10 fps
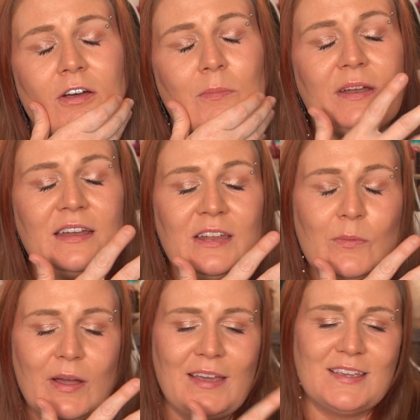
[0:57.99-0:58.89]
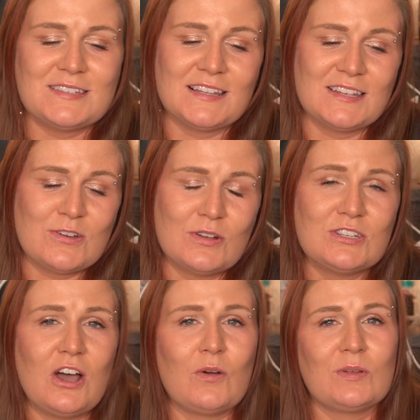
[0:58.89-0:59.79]
But anyways, let's go ahead and
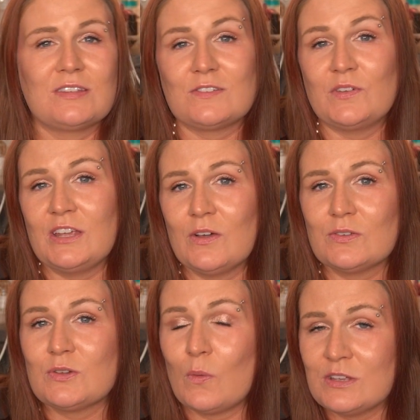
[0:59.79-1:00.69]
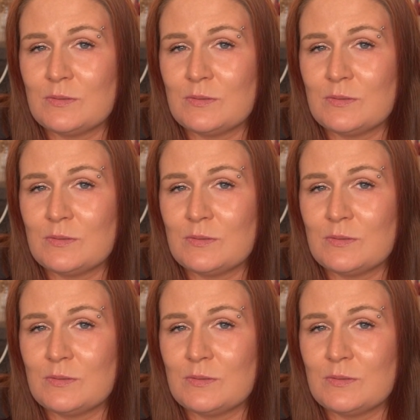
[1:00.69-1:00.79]
talk what this video is going